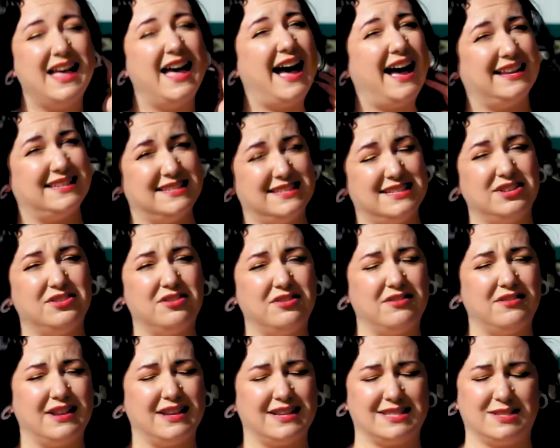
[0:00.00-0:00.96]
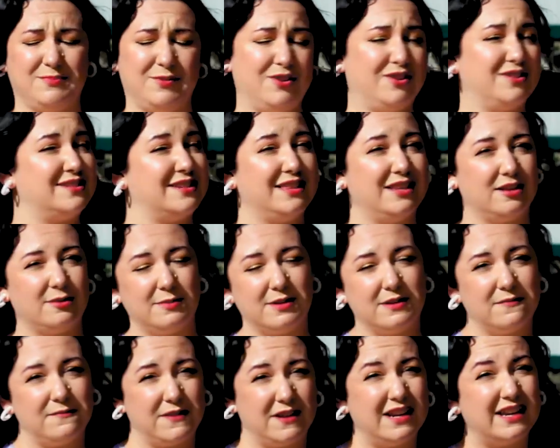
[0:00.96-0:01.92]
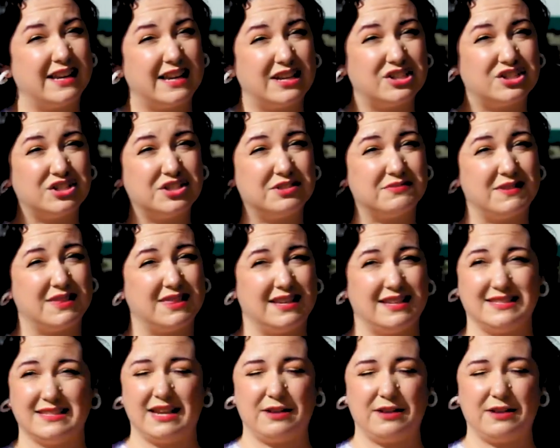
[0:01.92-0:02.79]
I still experienced a little bit of fitting issues with this,